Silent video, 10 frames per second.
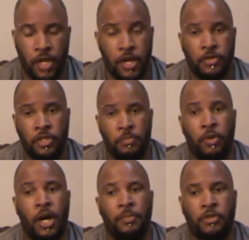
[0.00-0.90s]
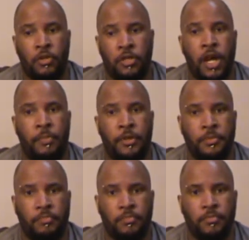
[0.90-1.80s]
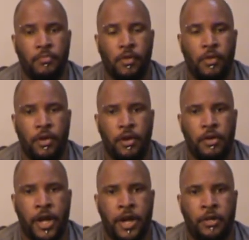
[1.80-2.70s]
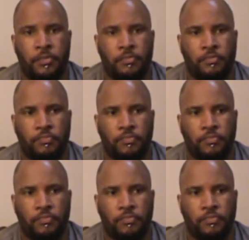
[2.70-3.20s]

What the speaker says: energy problem starts happening. Now,